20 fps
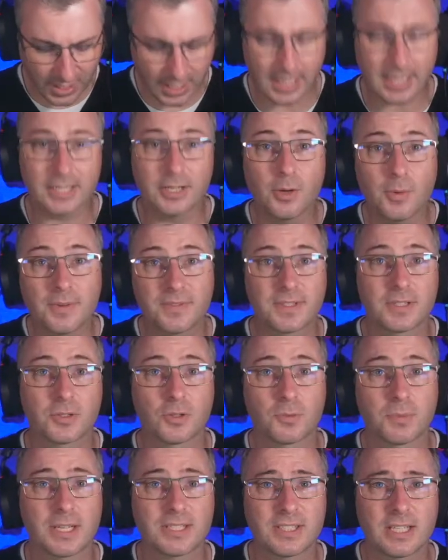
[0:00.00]
No ifs and or
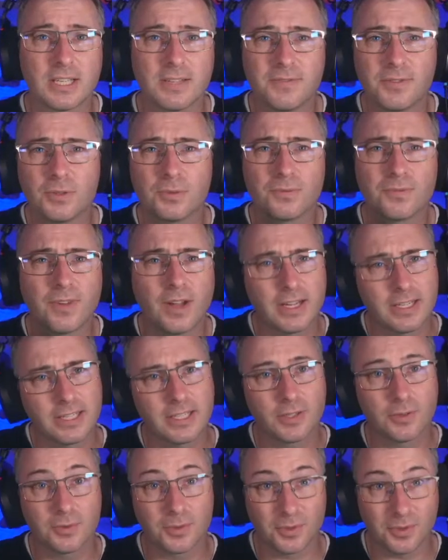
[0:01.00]
buts. If you're finding
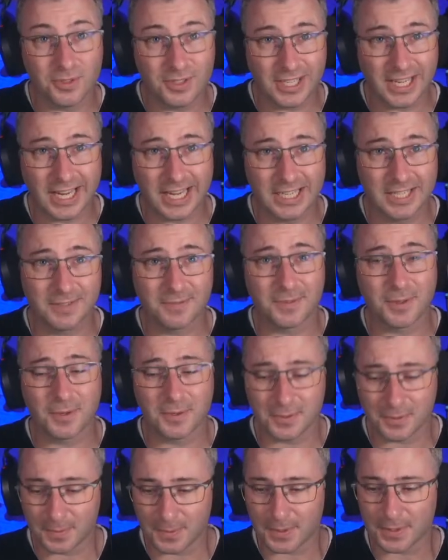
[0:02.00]
you're using any of
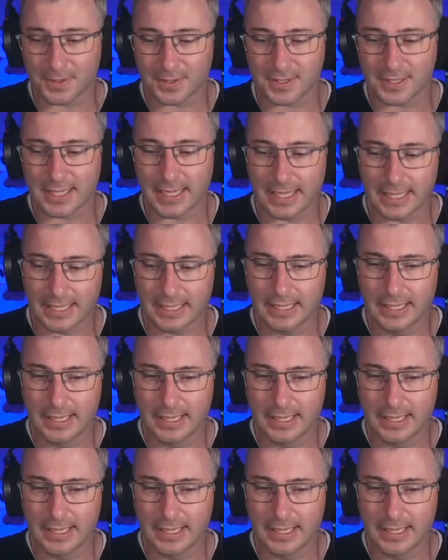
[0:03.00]
those words there,